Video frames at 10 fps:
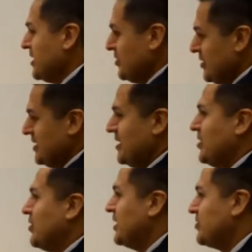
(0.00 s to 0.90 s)
specialties
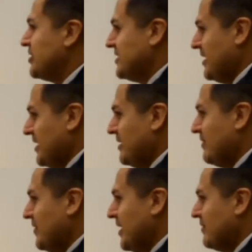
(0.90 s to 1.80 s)
that you're interested
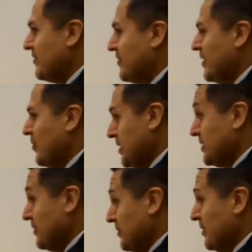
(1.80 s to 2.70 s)
in. If
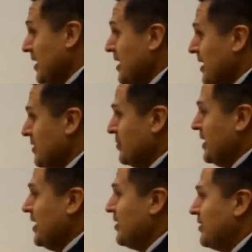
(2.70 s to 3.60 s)
once you
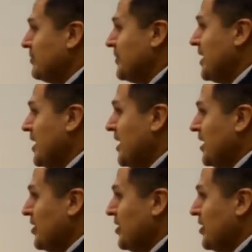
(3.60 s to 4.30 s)
complete your